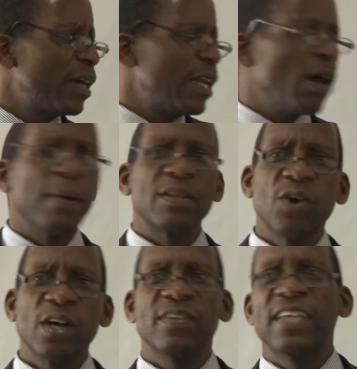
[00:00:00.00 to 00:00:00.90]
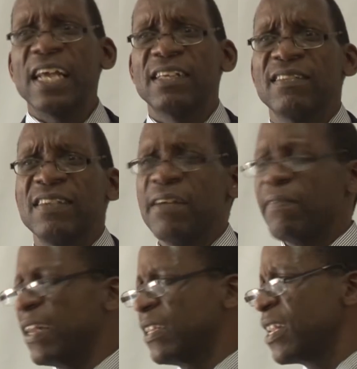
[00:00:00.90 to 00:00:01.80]
no, but those judges
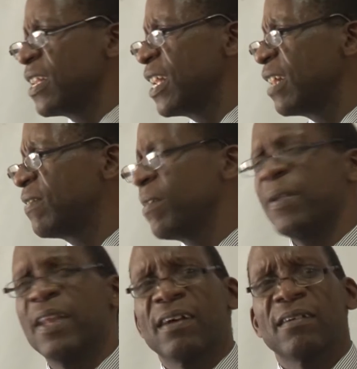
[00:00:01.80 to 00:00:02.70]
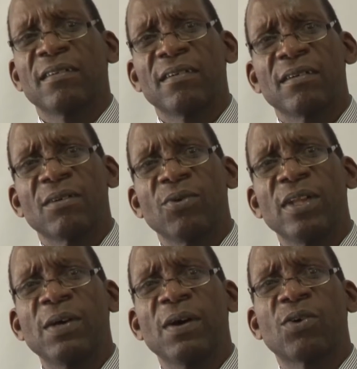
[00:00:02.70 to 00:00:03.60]
never attended any seminar when
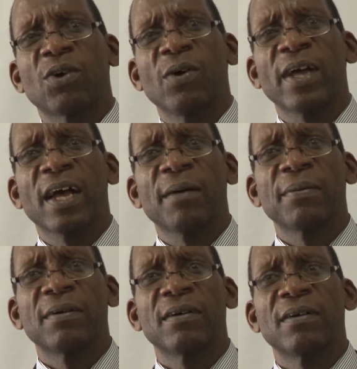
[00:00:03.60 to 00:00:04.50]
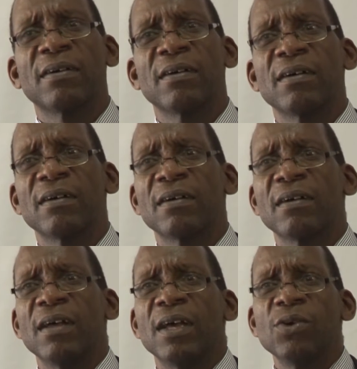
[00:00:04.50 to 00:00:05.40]
they were growing up.
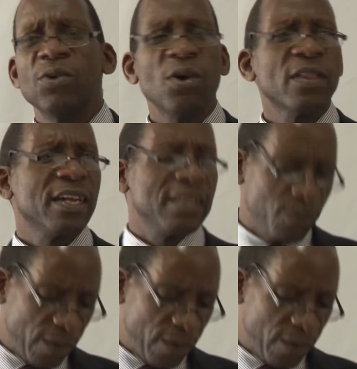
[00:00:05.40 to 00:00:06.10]
You know that